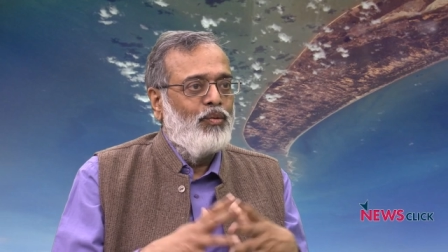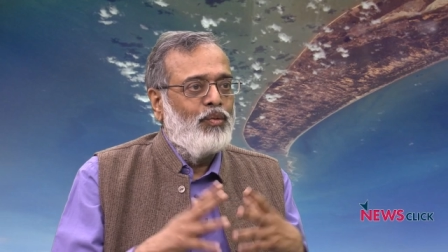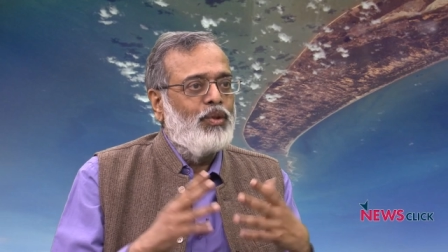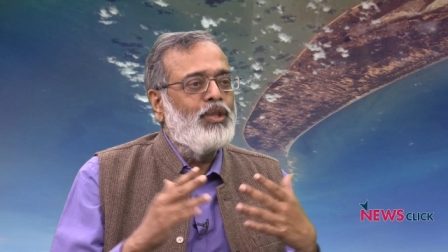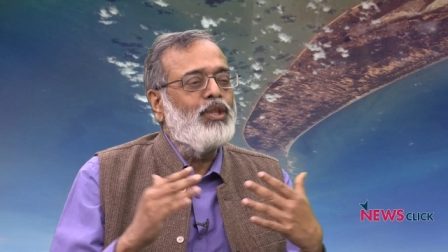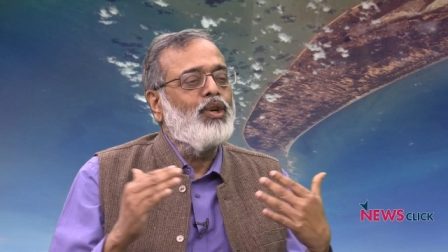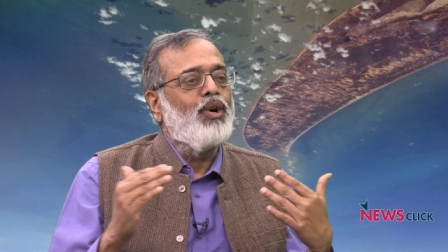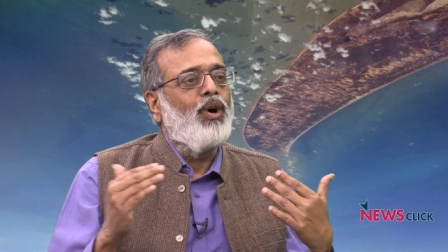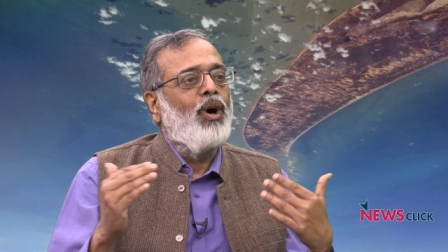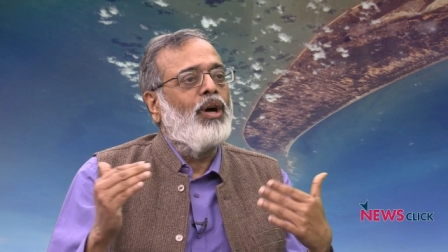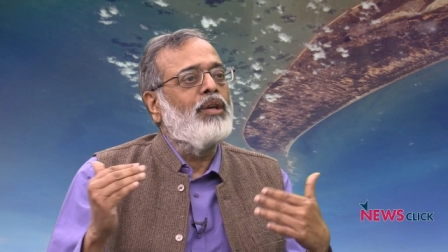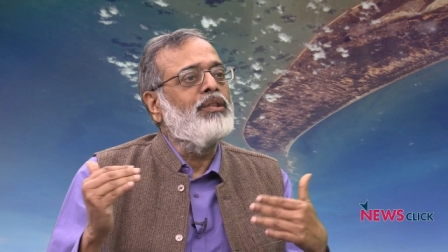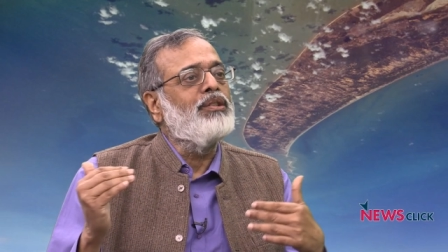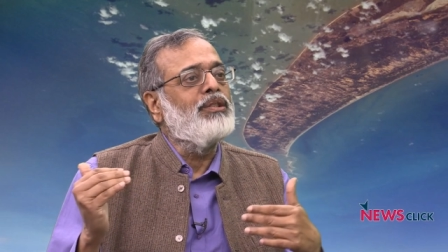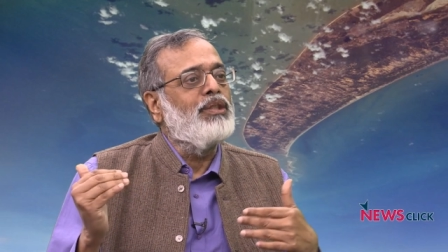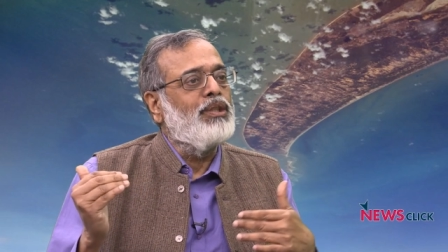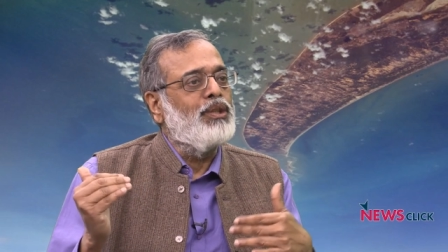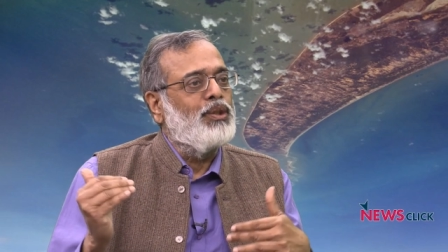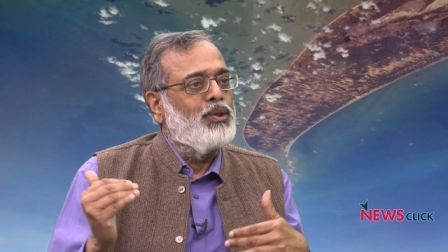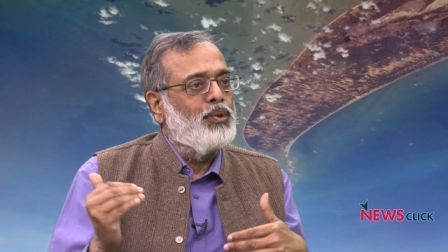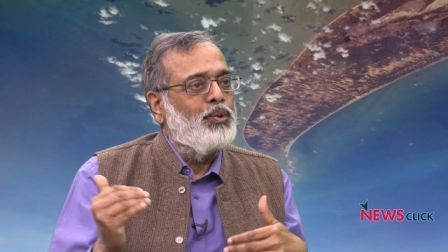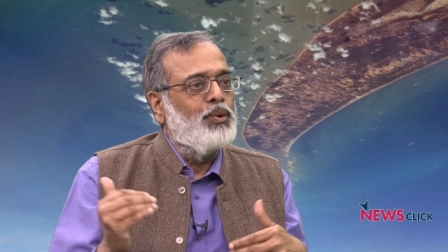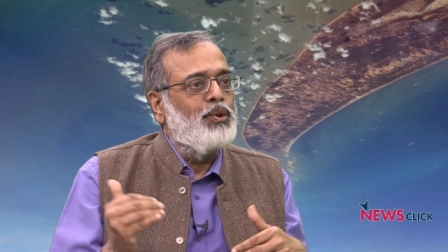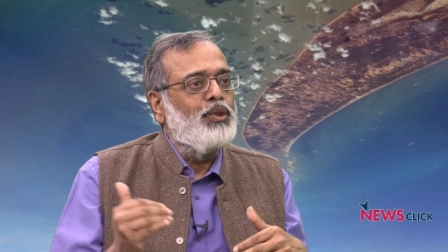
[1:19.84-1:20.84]
which
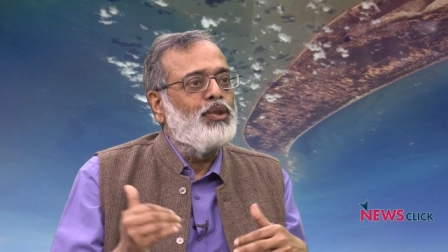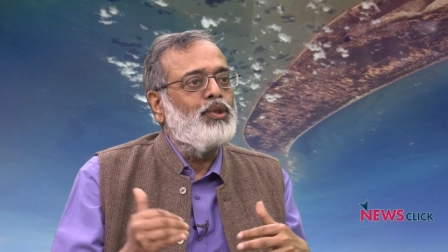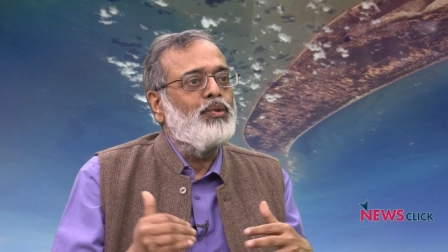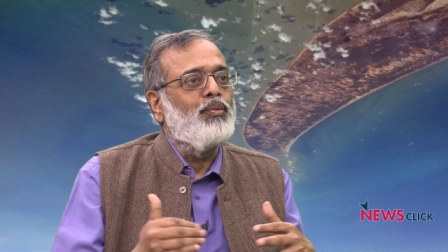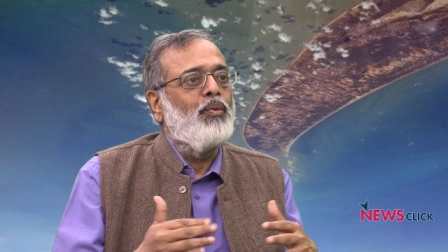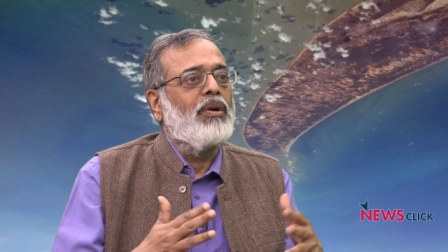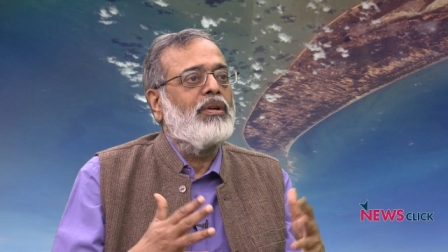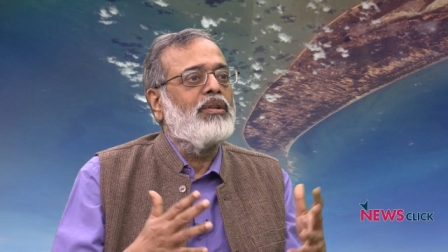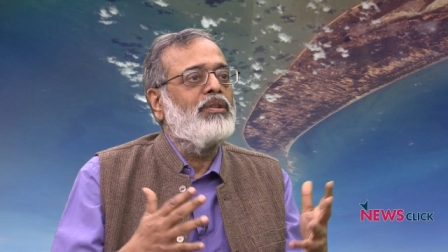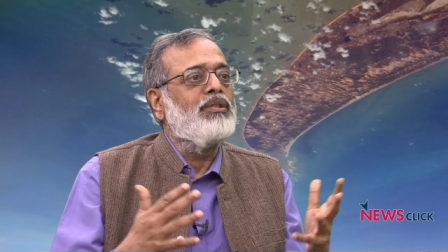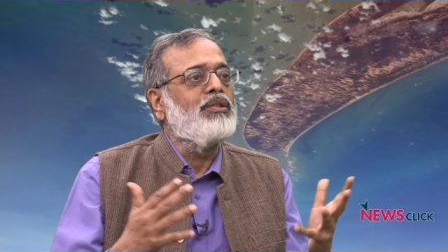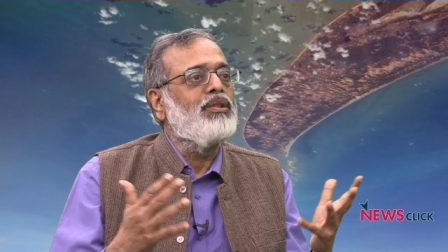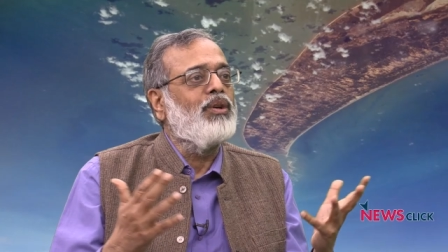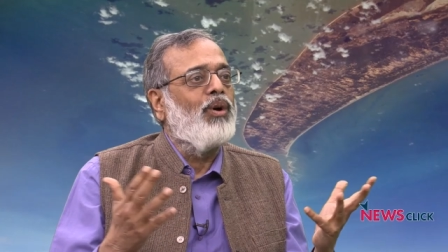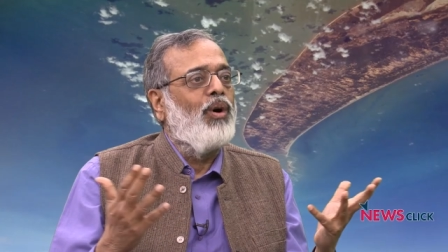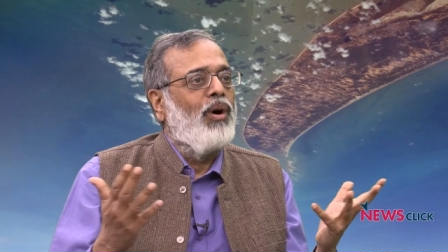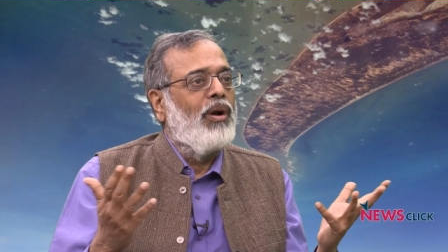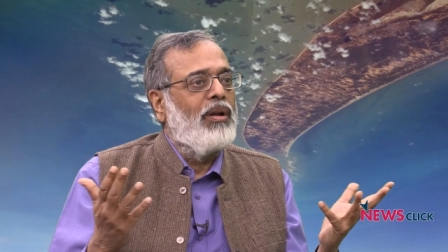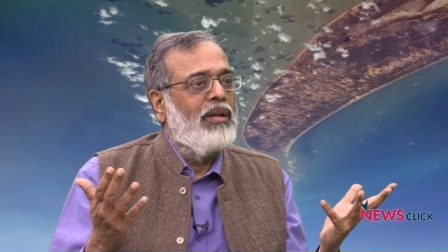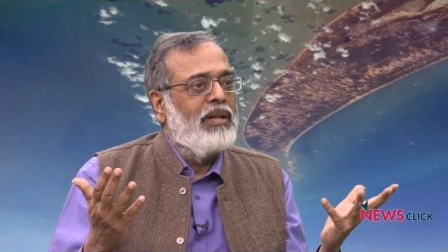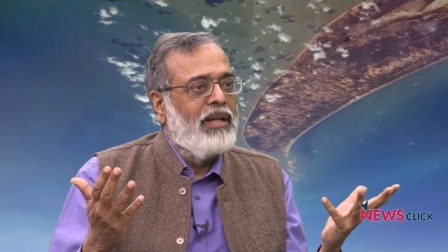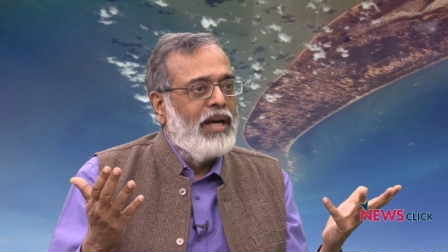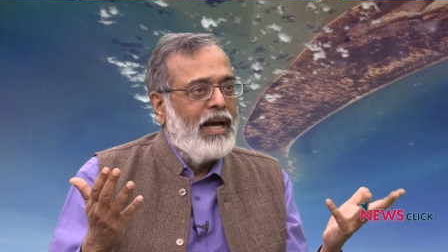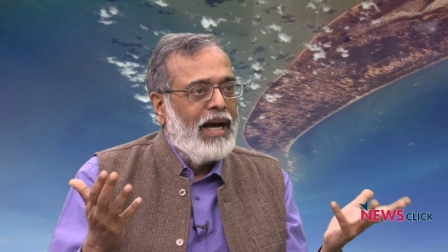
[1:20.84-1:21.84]
constitutes what is
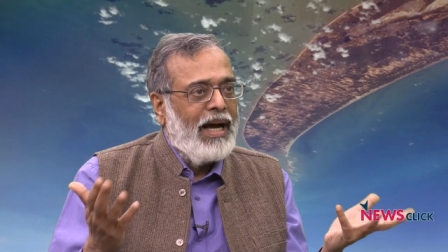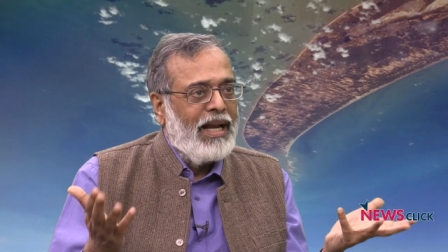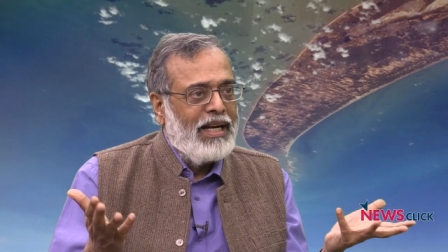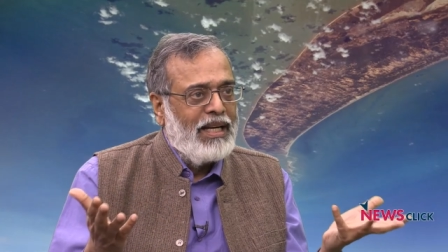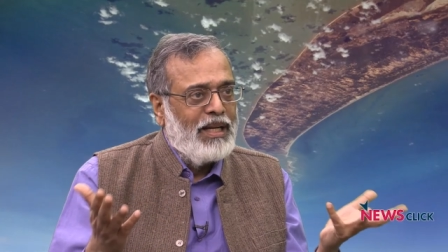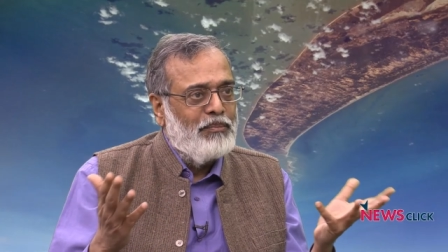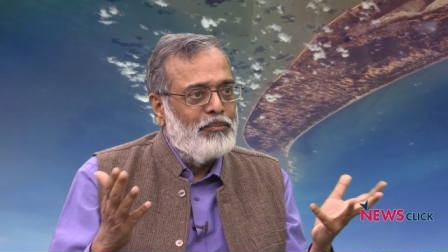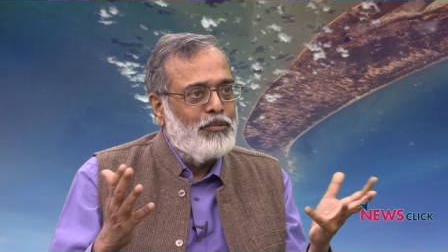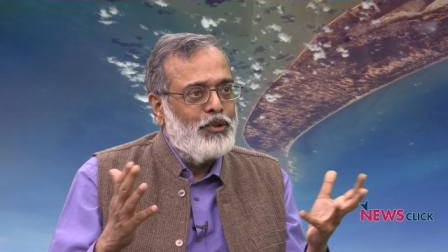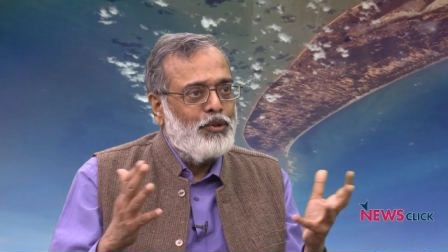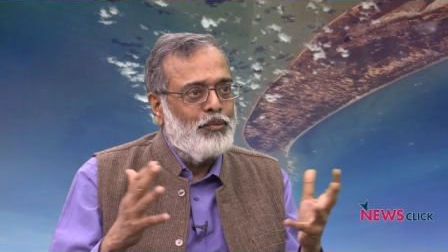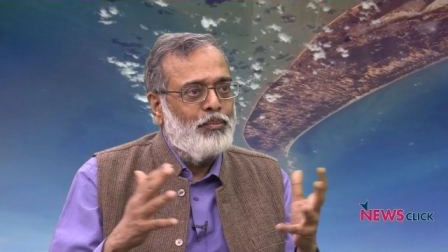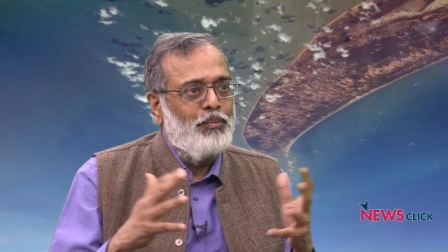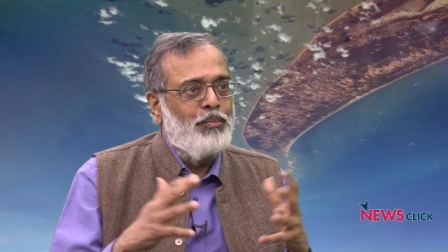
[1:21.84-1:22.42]
called the Adams